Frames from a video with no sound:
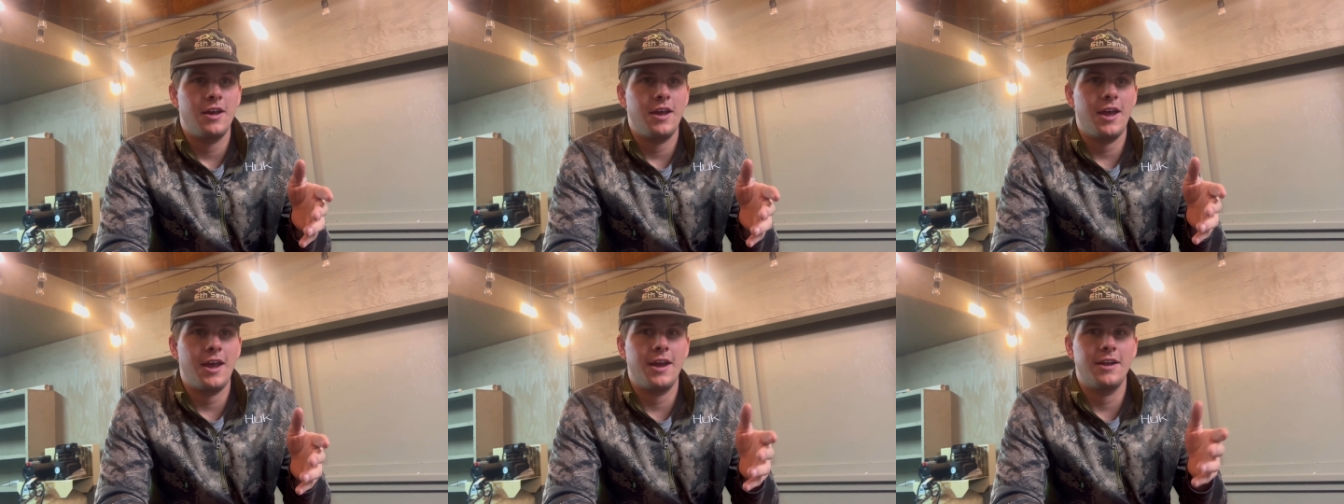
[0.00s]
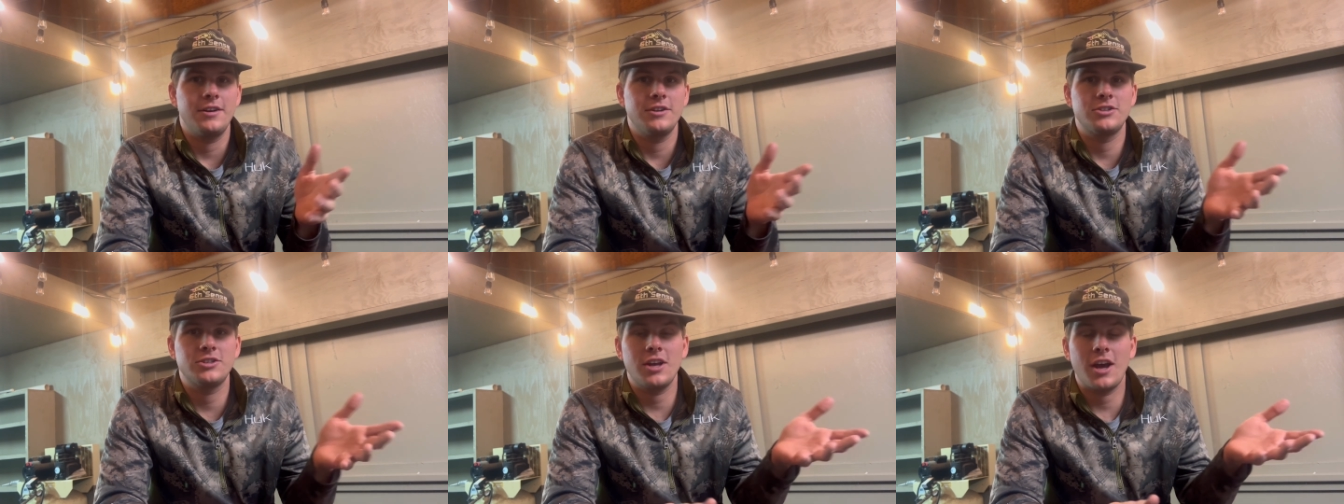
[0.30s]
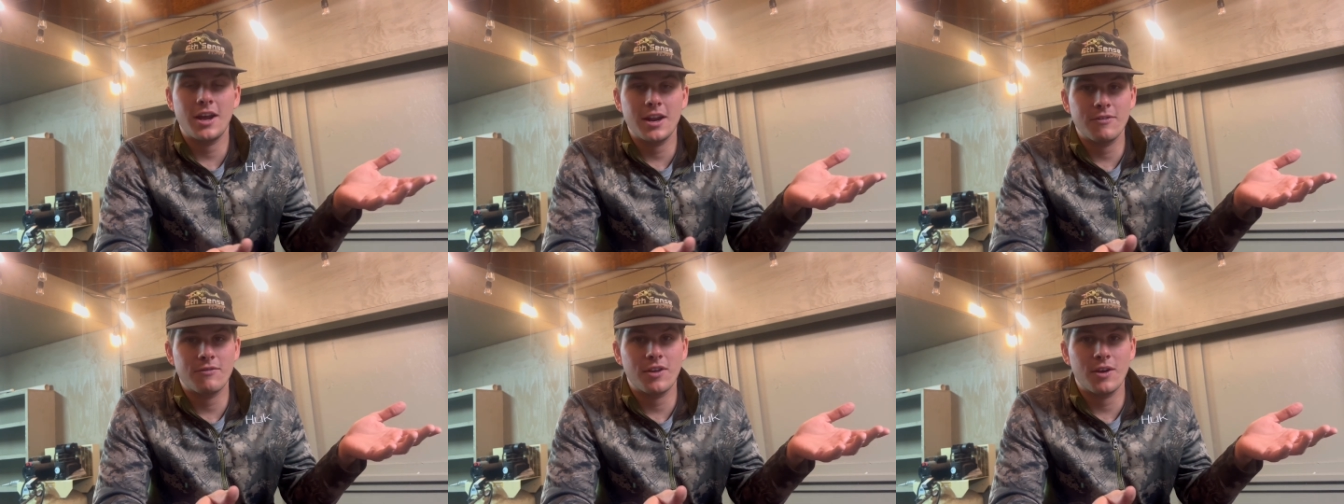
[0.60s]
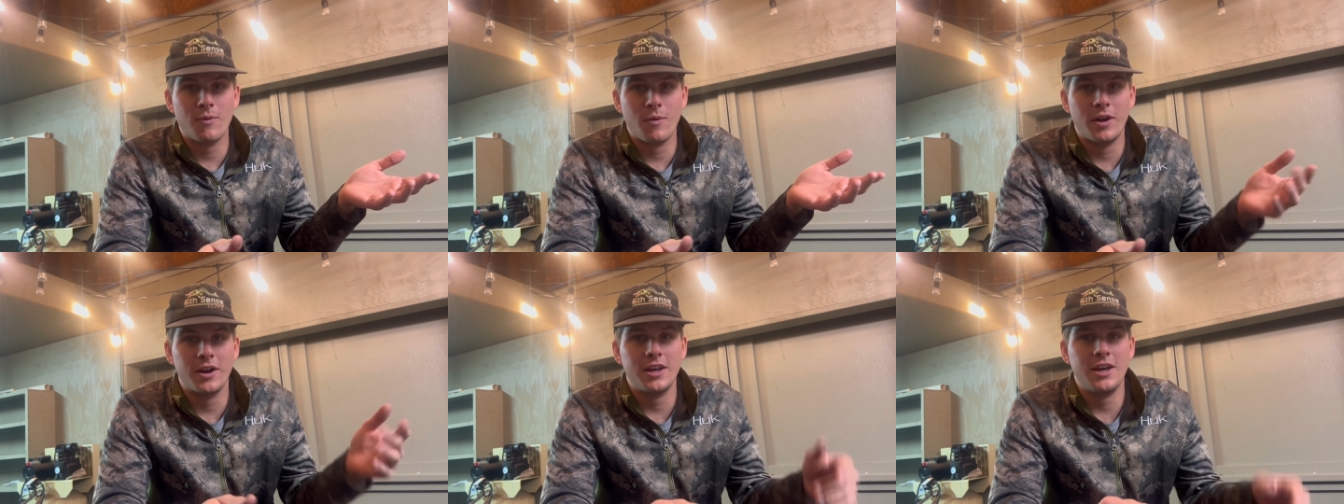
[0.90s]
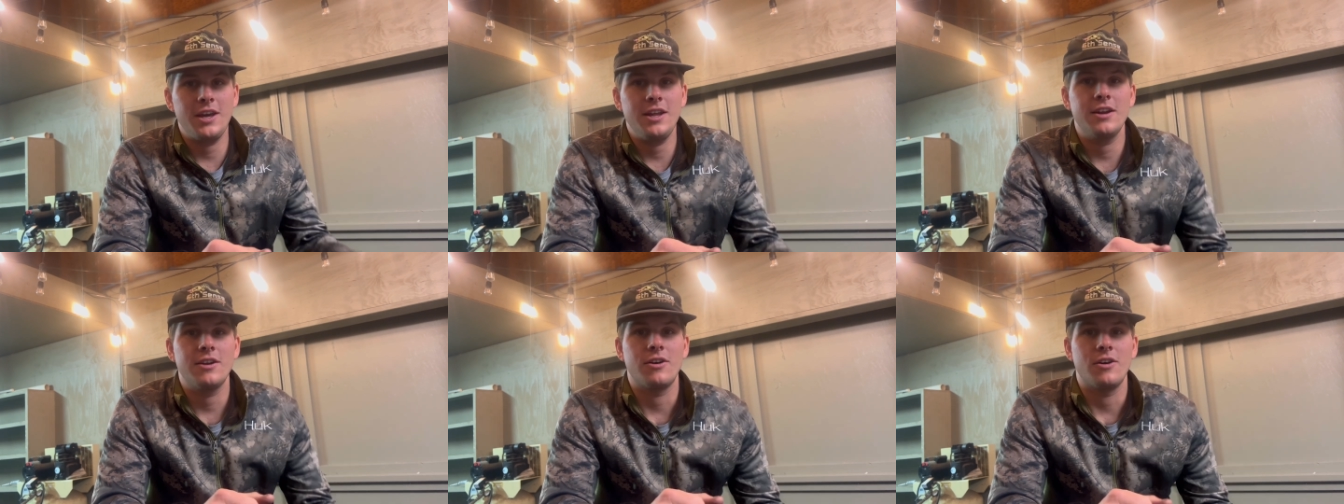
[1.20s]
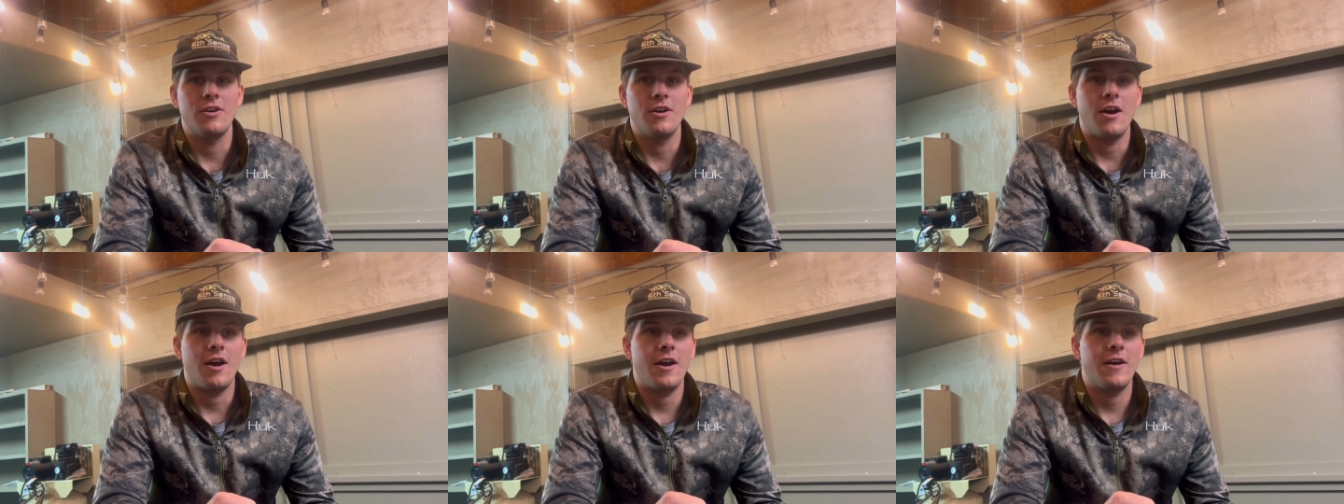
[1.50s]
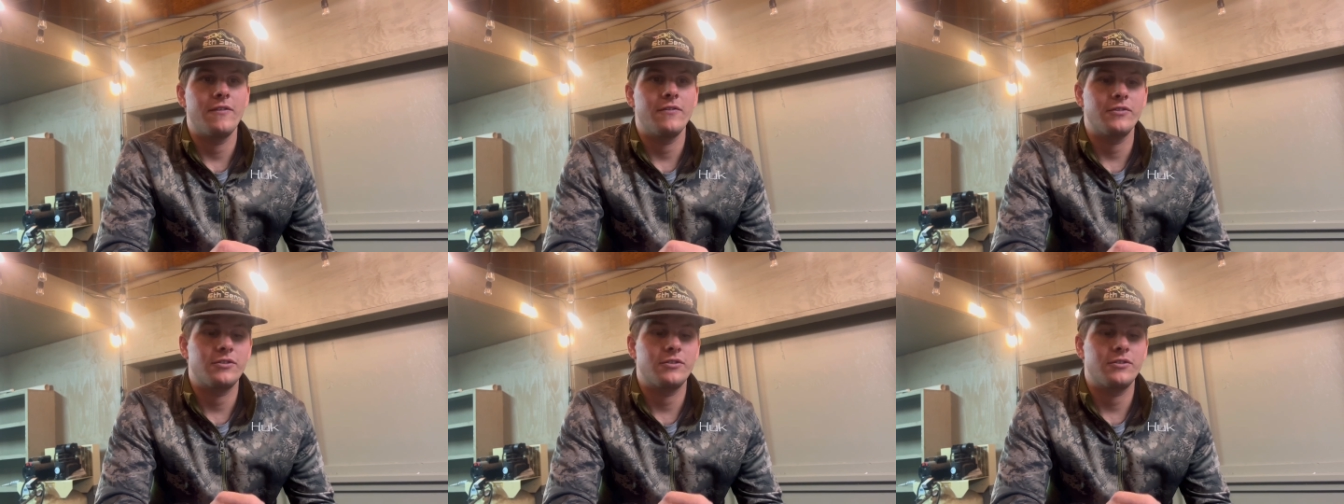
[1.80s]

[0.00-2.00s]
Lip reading: and decide if they want to eat it or not.